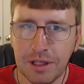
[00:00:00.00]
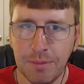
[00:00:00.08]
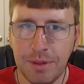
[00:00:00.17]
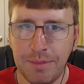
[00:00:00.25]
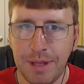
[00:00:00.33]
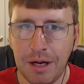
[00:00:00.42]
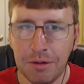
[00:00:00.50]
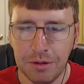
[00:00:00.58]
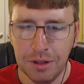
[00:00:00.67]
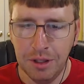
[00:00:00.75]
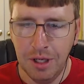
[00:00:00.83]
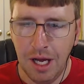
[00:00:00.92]
bit
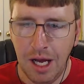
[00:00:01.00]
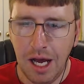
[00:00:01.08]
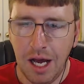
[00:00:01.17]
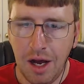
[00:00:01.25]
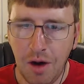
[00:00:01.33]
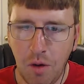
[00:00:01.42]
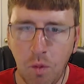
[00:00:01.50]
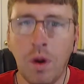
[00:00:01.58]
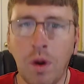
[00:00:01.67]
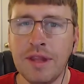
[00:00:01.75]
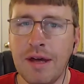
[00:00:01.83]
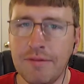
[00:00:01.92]
about
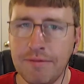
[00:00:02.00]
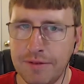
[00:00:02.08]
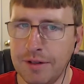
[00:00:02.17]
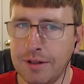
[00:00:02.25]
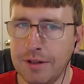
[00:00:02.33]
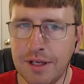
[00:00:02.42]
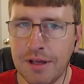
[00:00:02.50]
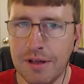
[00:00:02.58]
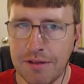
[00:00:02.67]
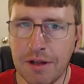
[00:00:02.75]
what that field is.